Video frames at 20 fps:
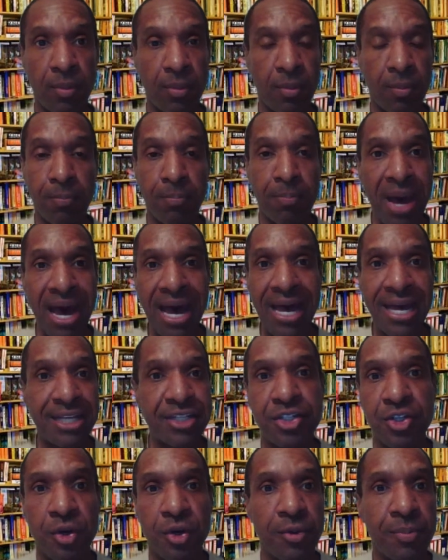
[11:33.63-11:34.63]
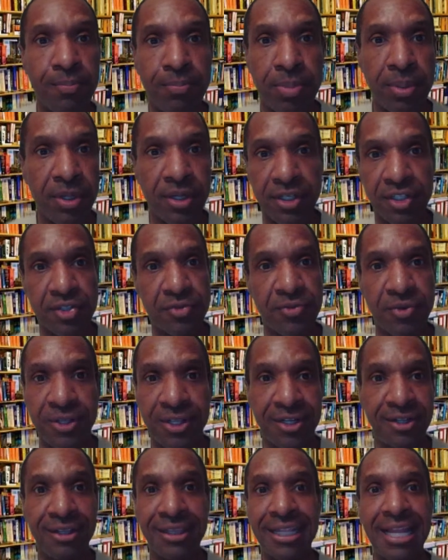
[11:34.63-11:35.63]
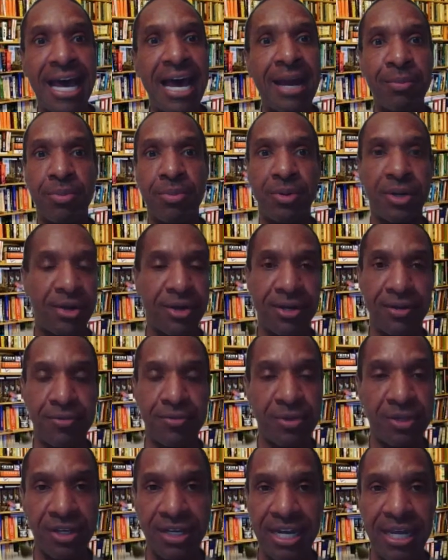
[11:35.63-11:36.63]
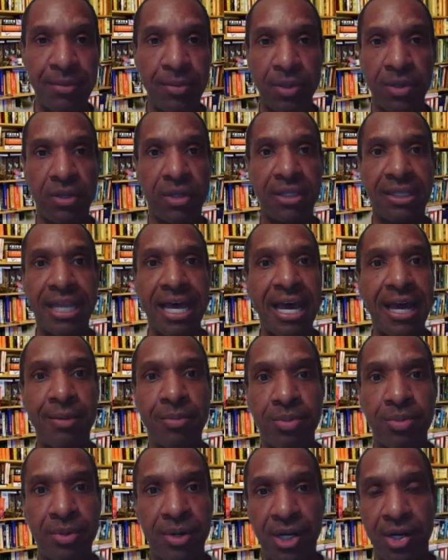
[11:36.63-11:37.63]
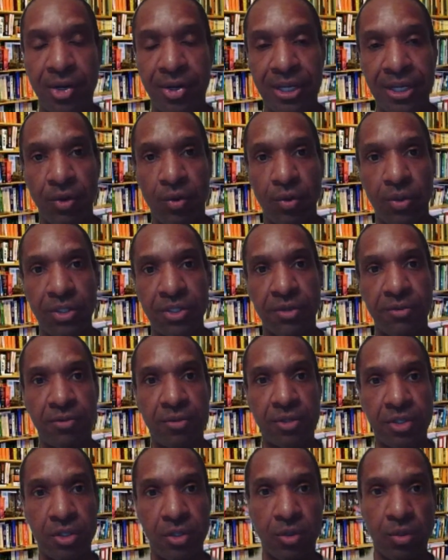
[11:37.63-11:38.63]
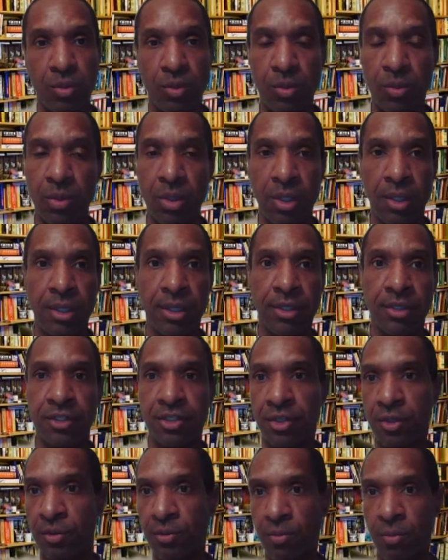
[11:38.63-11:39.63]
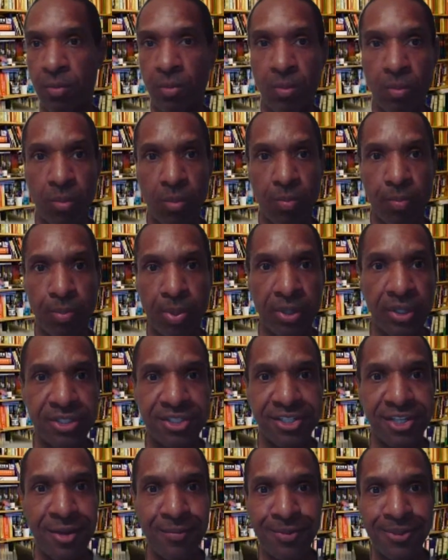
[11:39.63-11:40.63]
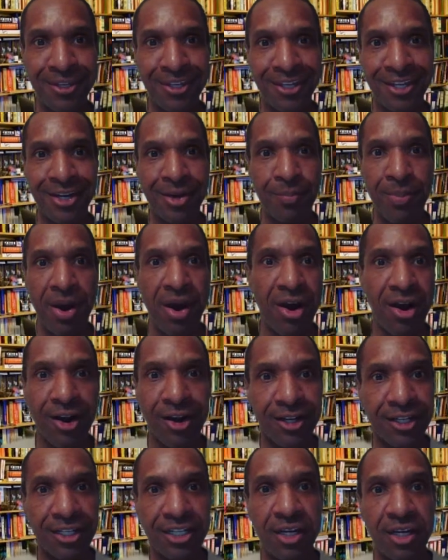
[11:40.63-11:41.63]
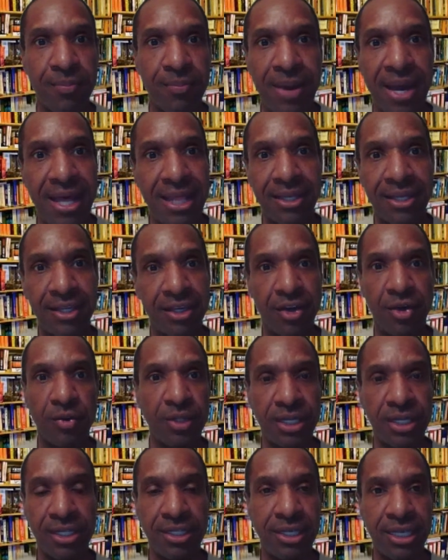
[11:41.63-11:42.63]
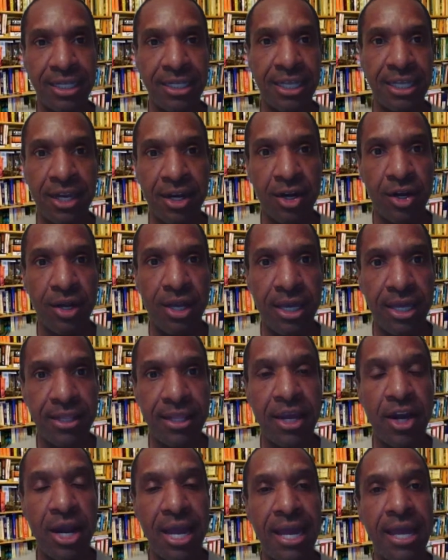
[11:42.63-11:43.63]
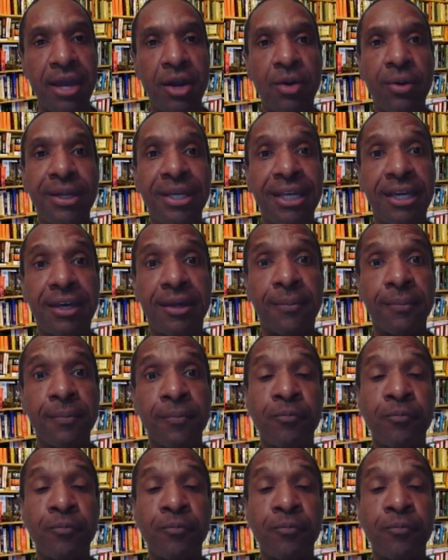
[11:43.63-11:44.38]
buy certain books for their library, for their neighborhood library, or to put something in a park nearby, in their area.